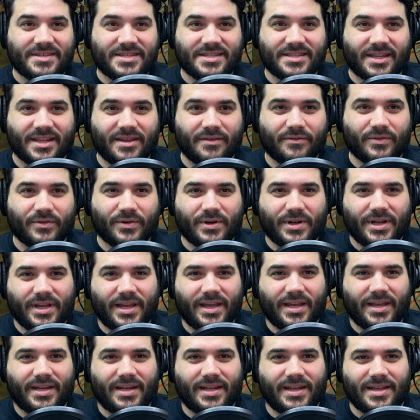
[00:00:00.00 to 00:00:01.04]
Sliver.
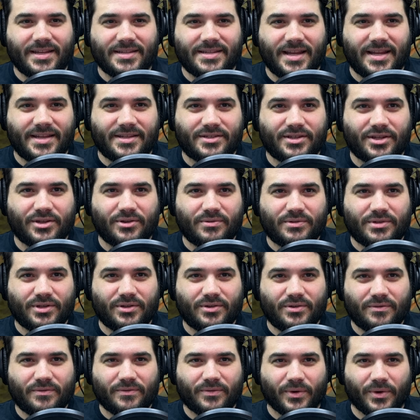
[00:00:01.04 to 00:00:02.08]
It is a
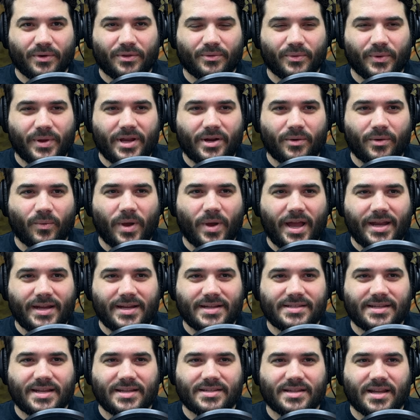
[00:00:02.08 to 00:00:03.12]
2/2 for 3 and a white, and
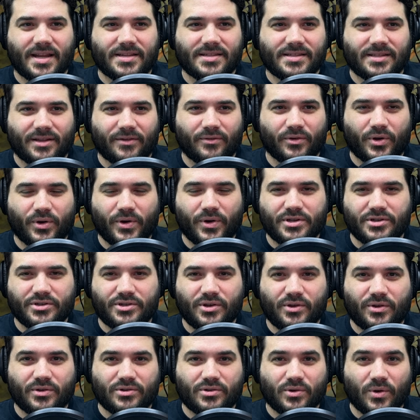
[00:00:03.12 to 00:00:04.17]
it says Sliver creatures
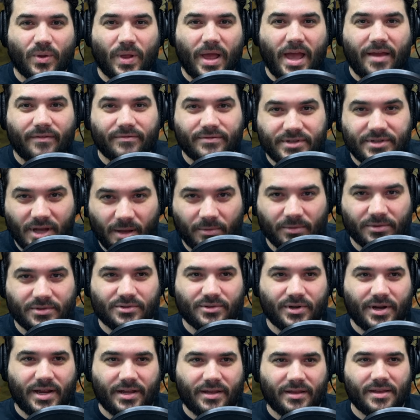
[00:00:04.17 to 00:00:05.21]
you control have double
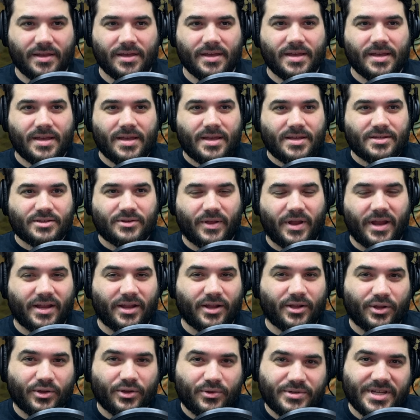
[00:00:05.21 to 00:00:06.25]
strike. So that
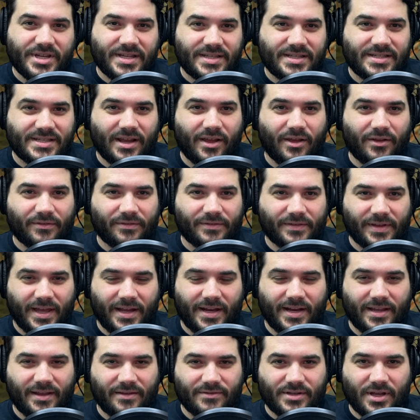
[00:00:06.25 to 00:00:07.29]
includes itself,
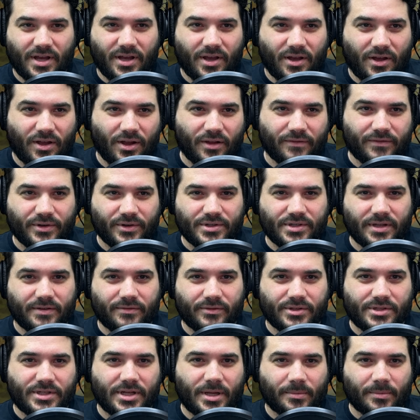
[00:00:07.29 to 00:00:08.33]
and it gives all of your
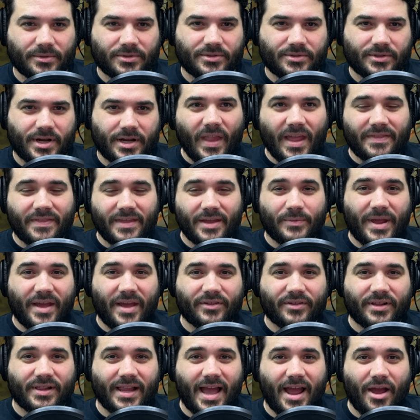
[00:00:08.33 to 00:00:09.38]
Slivers double strike. Then we
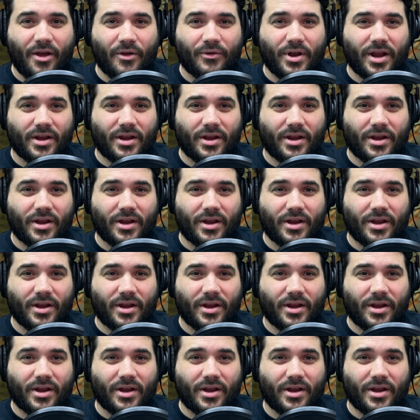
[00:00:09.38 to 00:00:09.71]
have Cloud